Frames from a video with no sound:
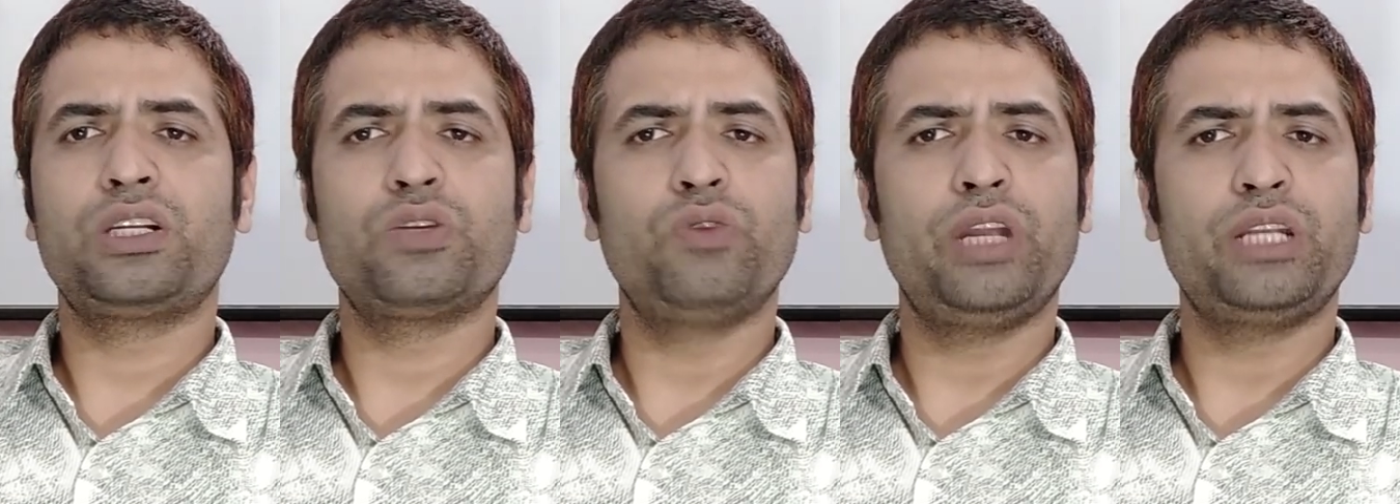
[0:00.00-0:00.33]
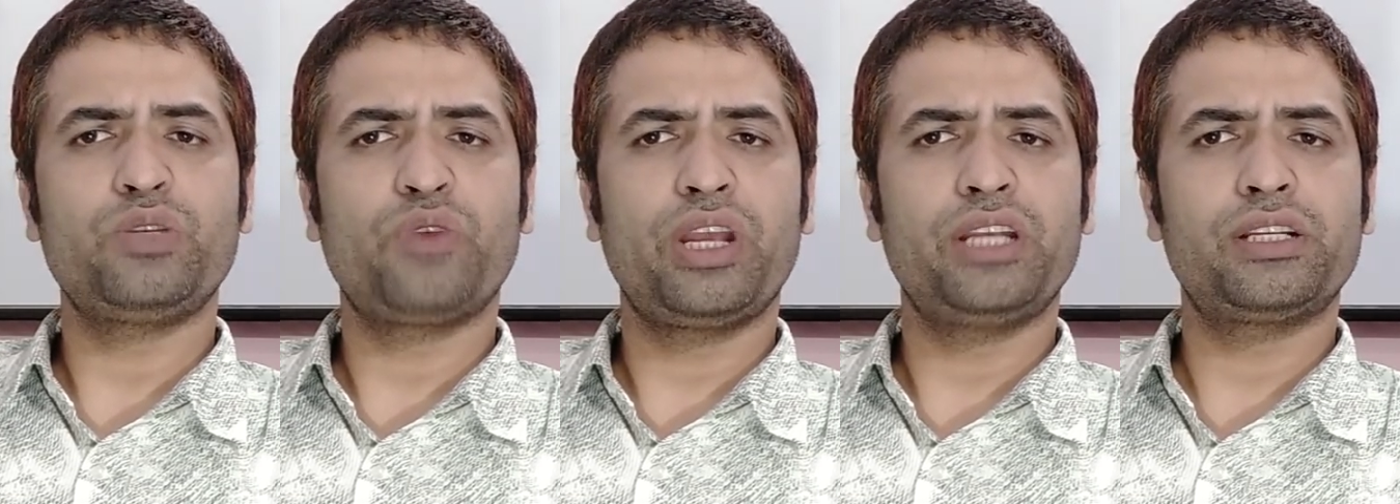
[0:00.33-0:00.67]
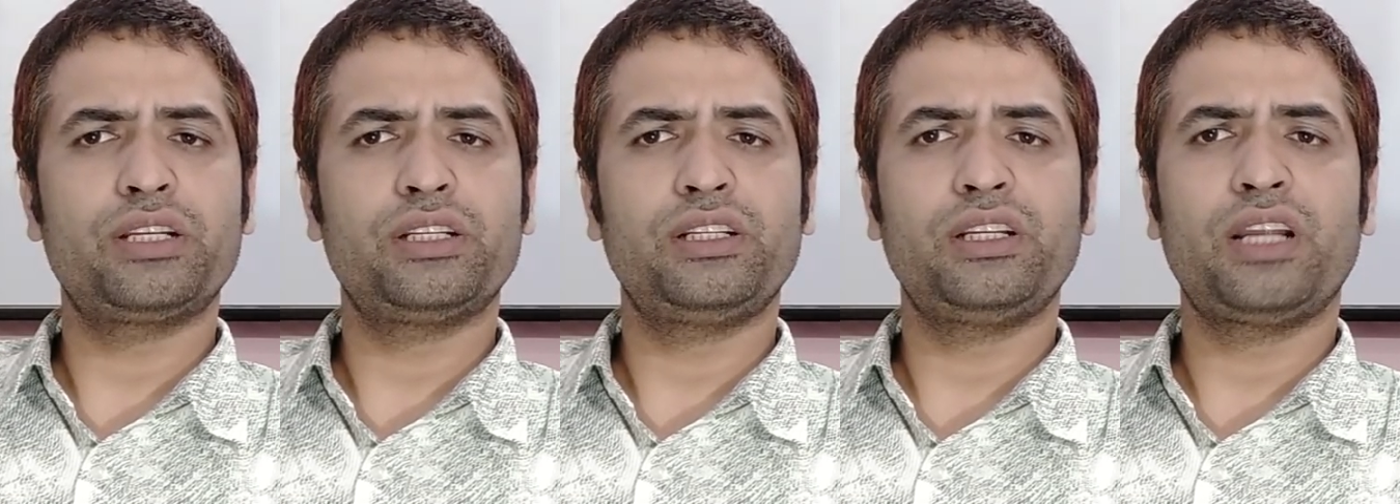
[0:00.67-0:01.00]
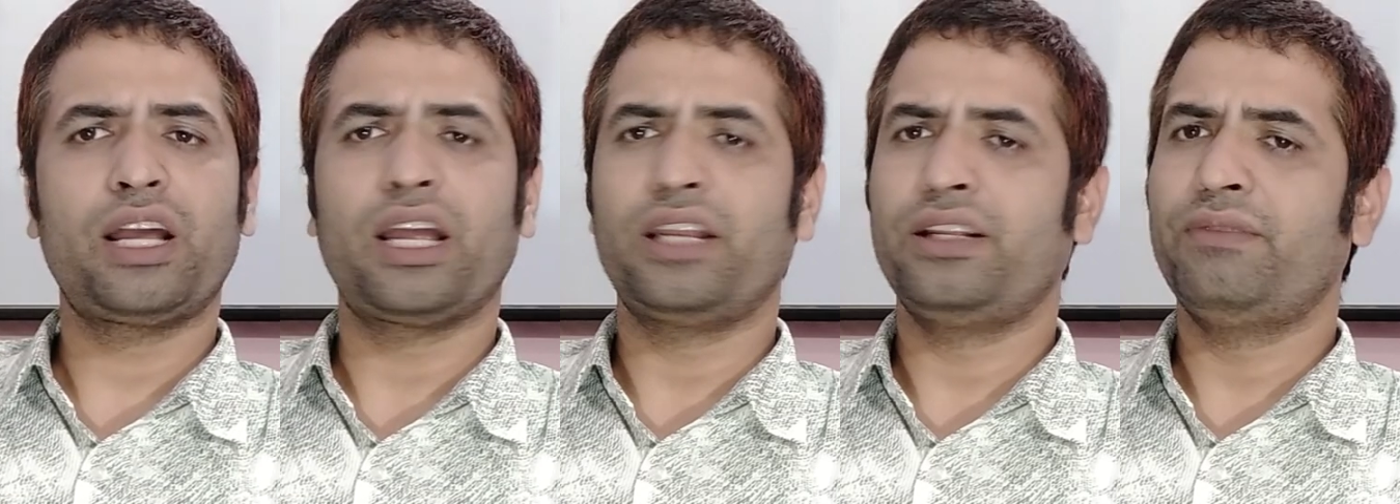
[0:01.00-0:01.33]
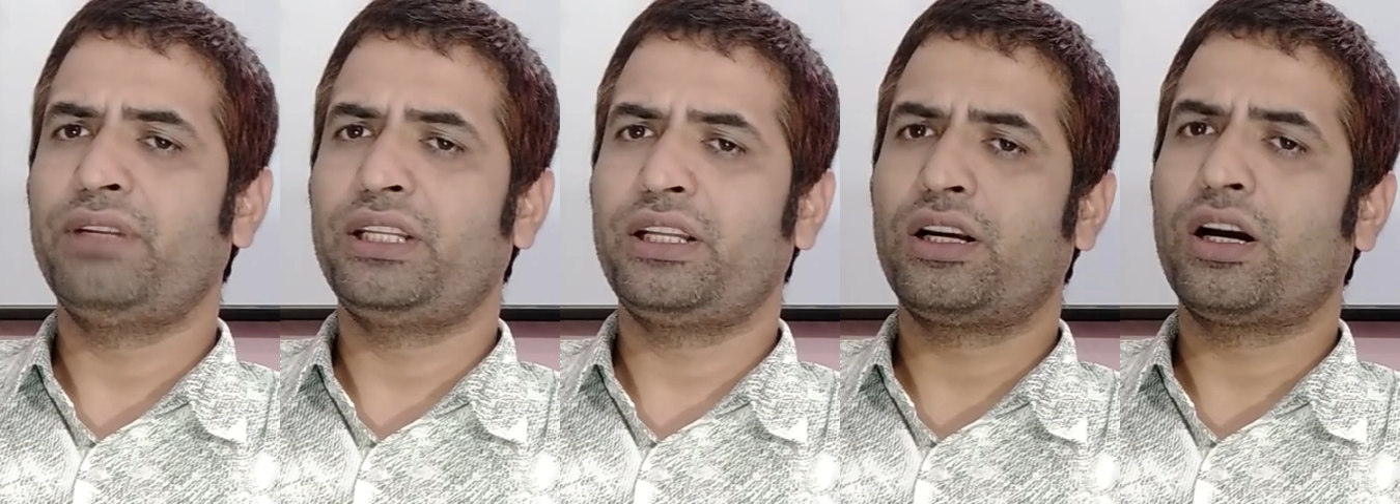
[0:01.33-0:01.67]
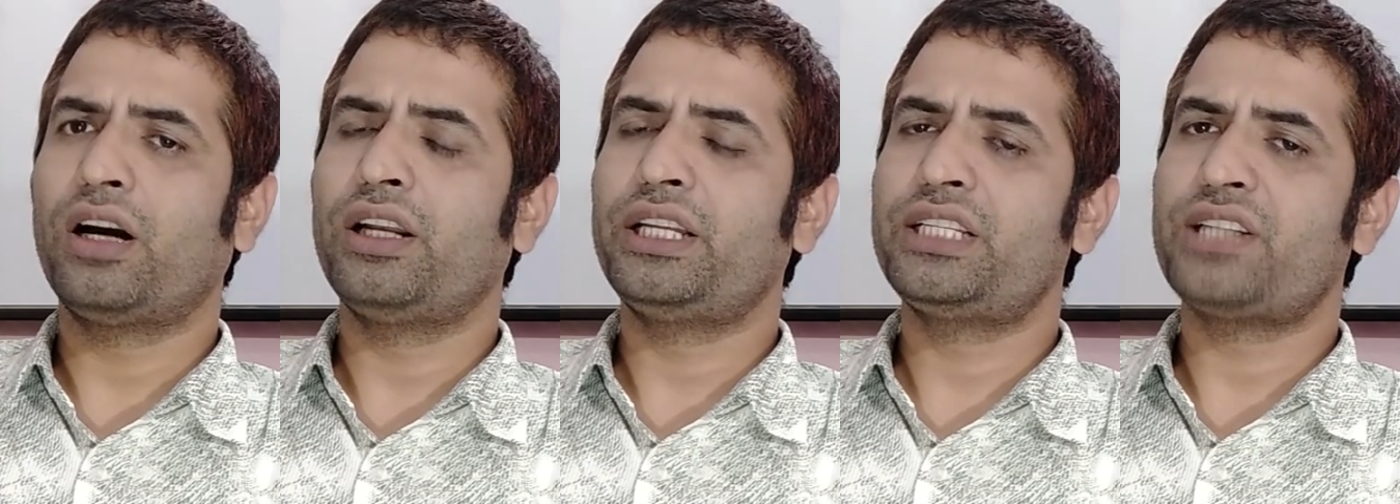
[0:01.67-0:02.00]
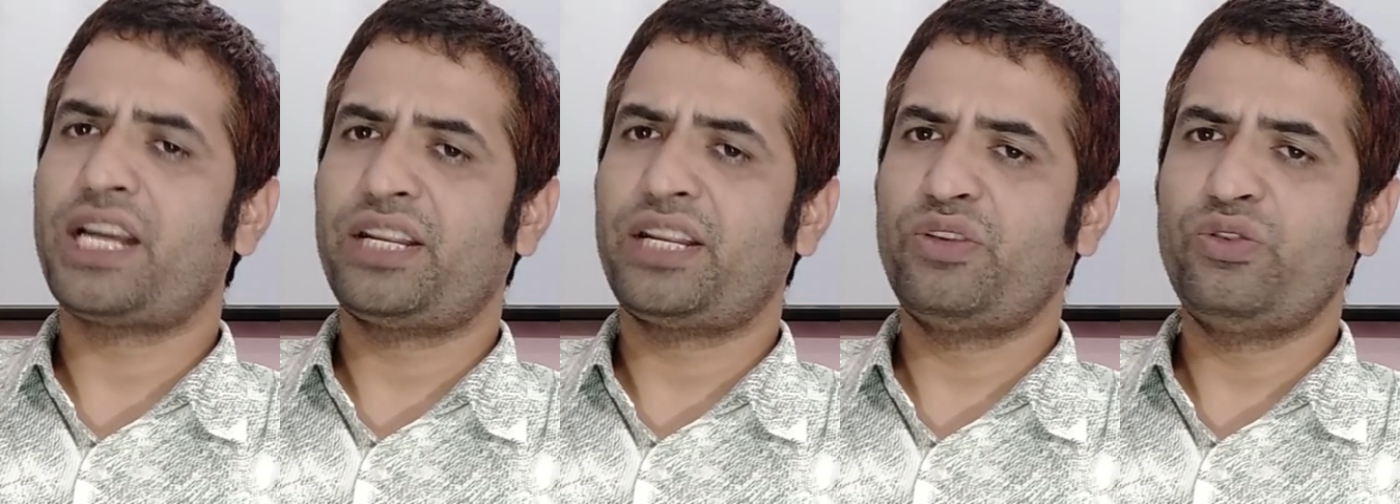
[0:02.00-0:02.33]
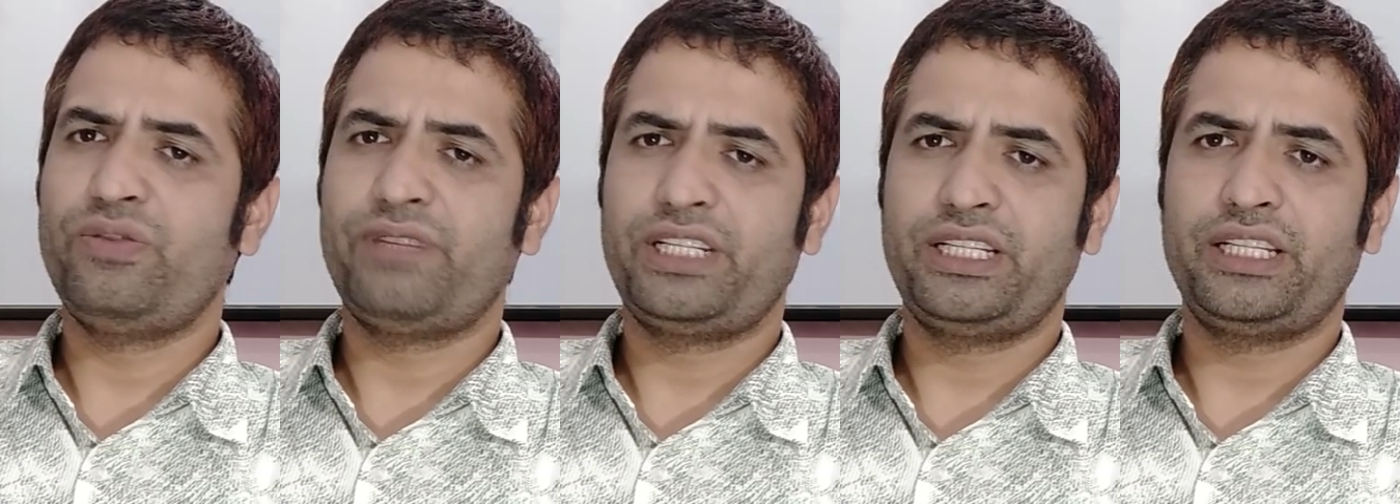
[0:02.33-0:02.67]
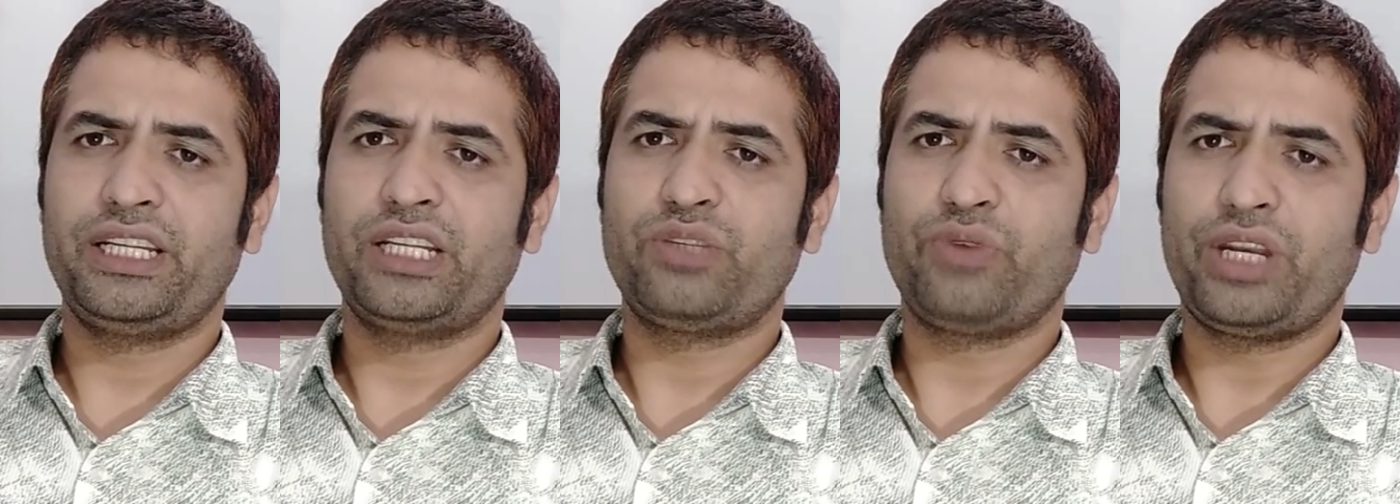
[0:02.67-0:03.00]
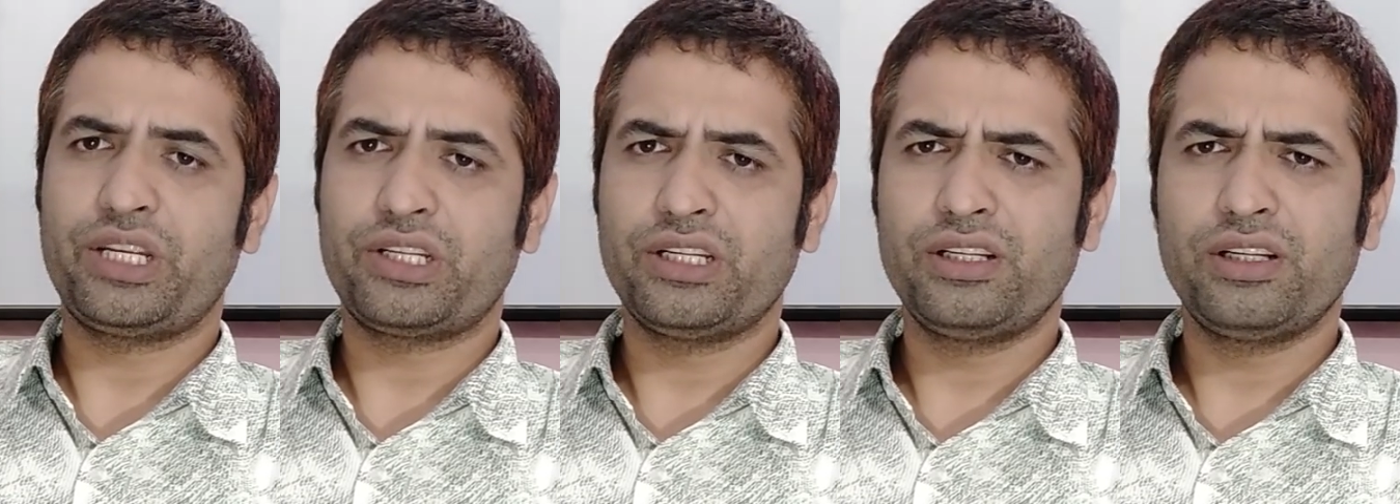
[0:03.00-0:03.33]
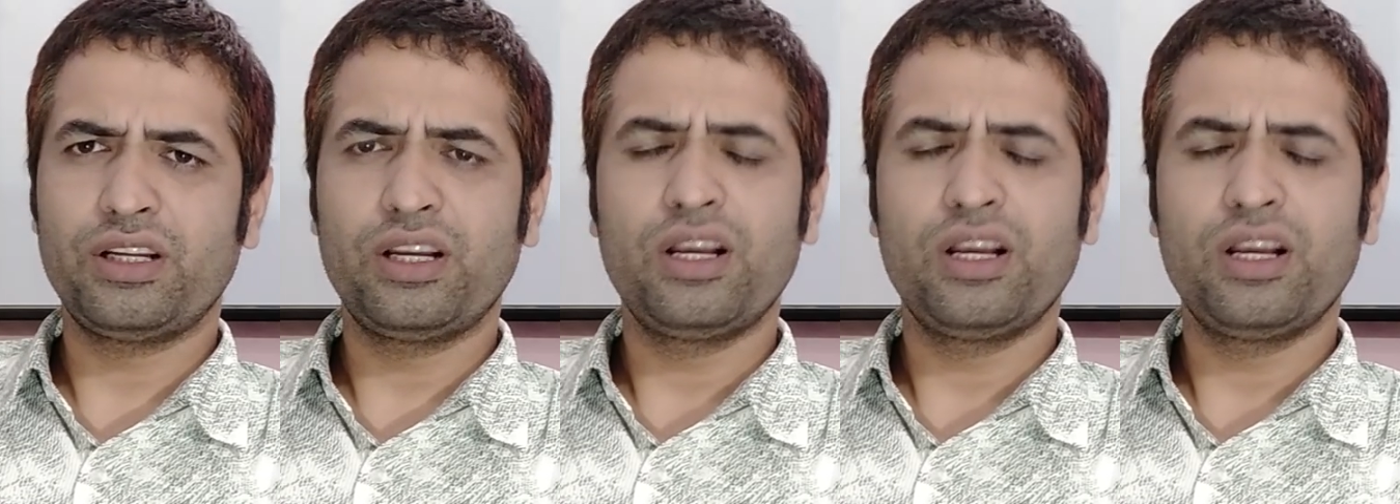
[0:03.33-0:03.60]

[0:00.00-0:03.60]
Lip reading: school education and even the college and university education,